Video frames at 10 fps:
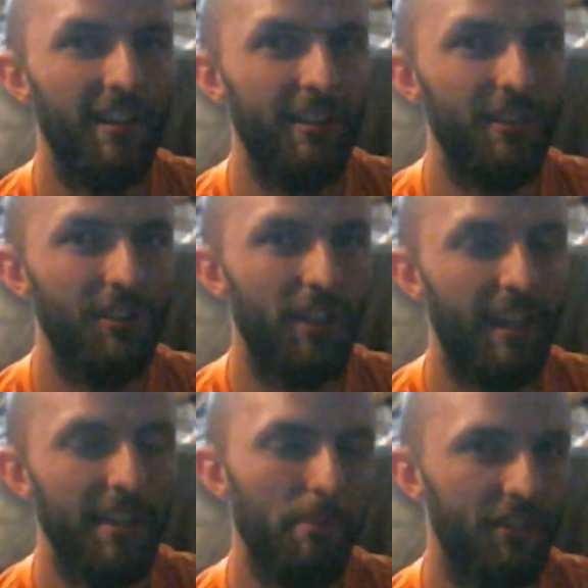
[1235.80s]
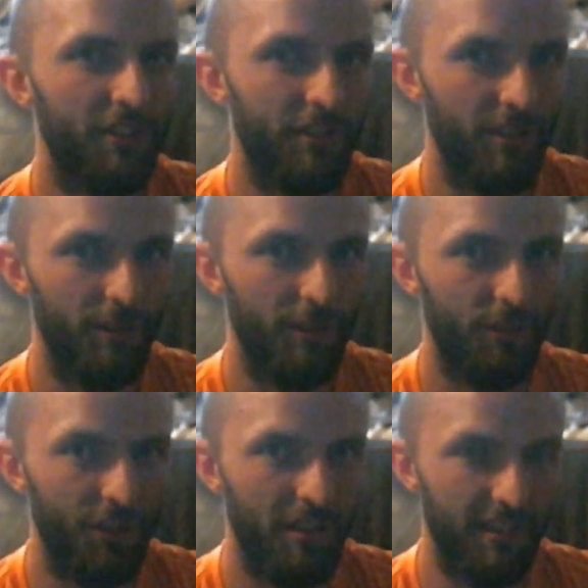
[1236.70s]
any major
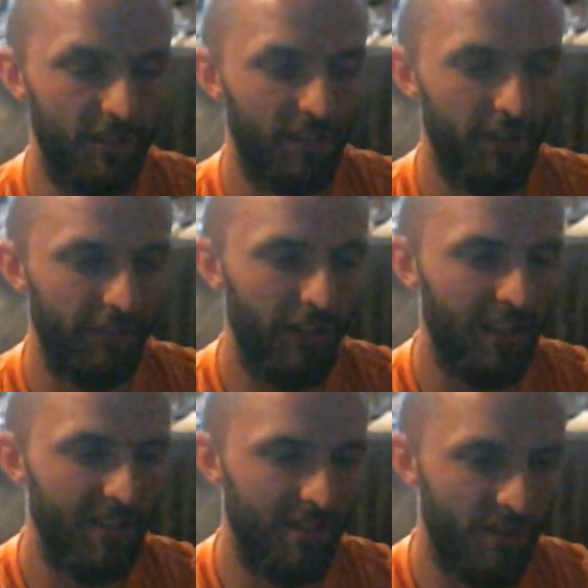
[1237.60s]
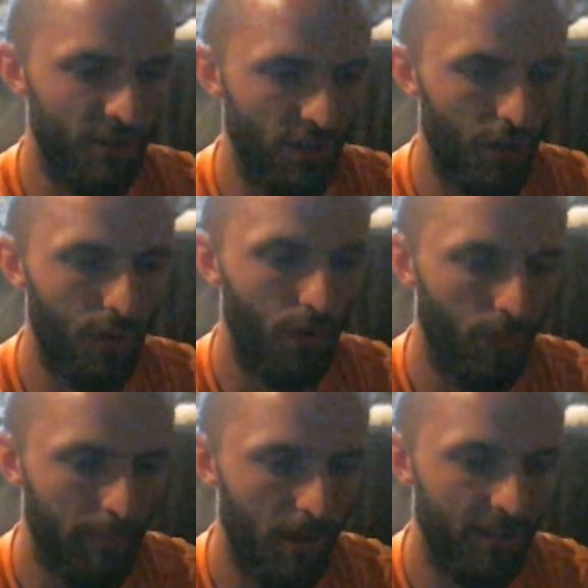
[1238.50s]
change, any major solution
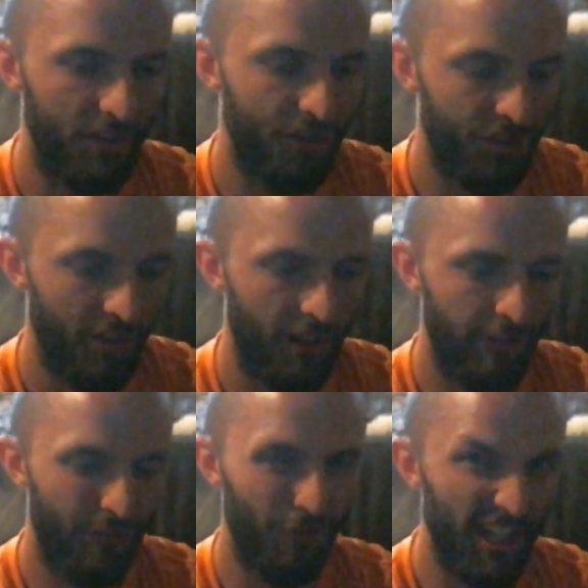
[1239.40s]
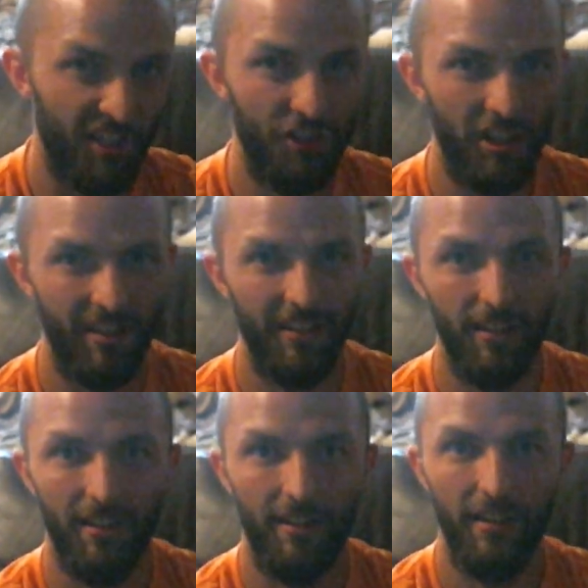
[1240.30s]
is going to face so
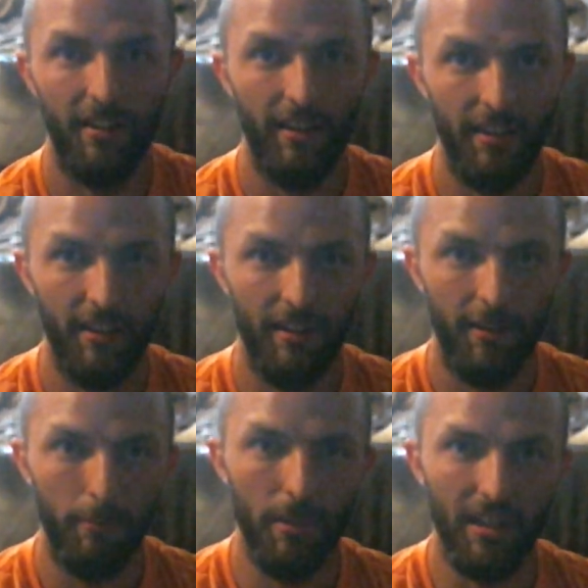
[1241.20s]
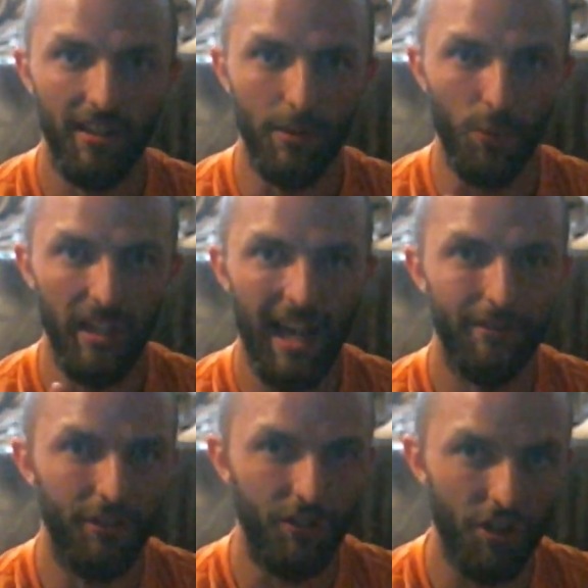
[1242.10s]
much friction,
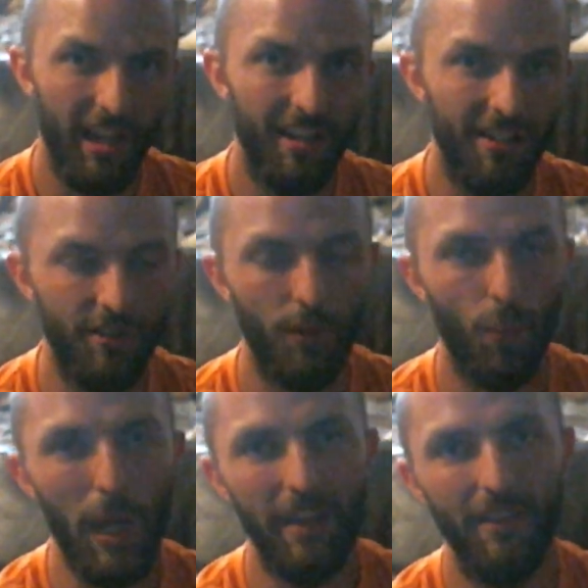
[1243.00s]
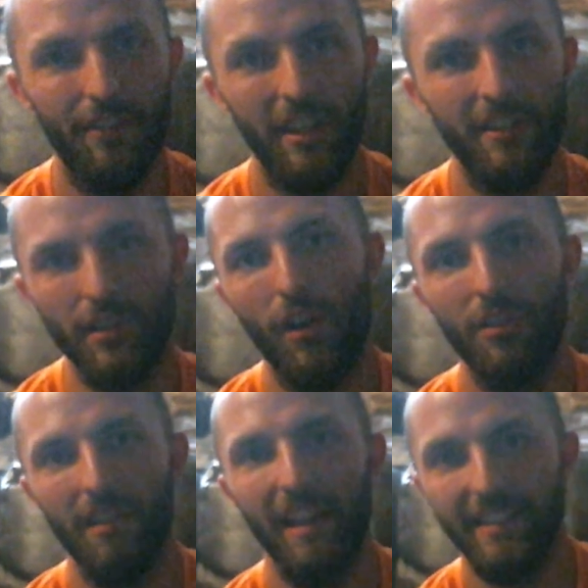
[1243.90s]
because we have
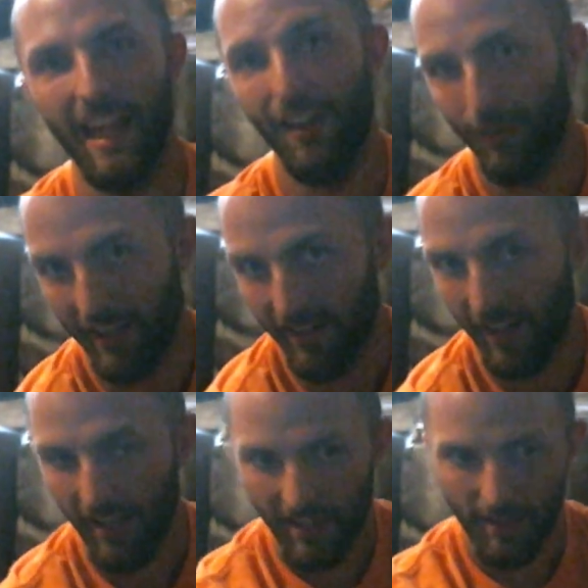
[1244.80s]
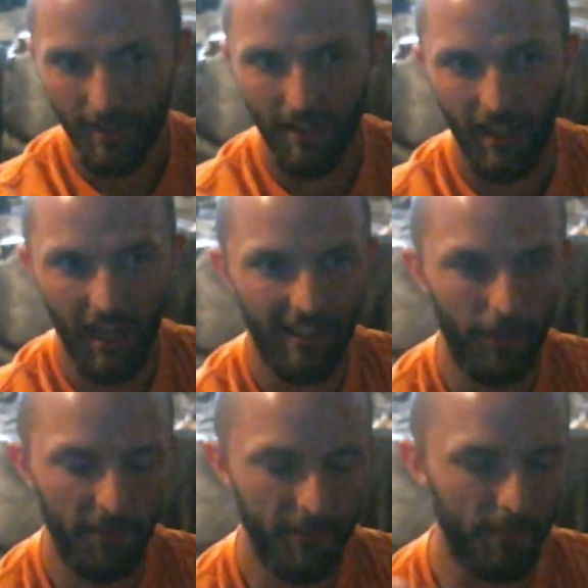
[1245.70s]
to change the way that things are
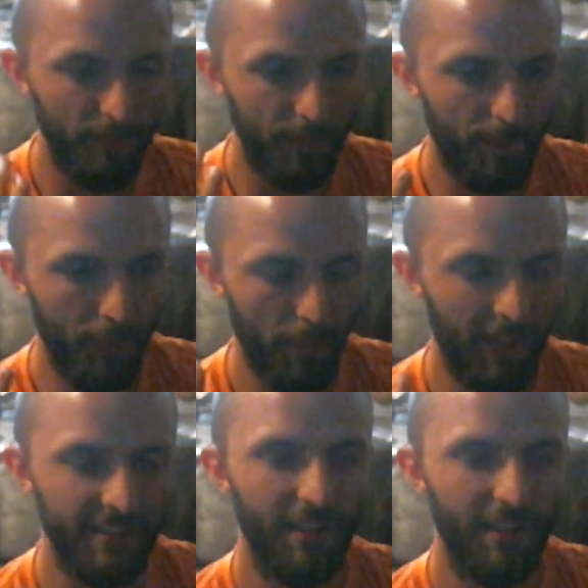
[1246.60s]
right now. And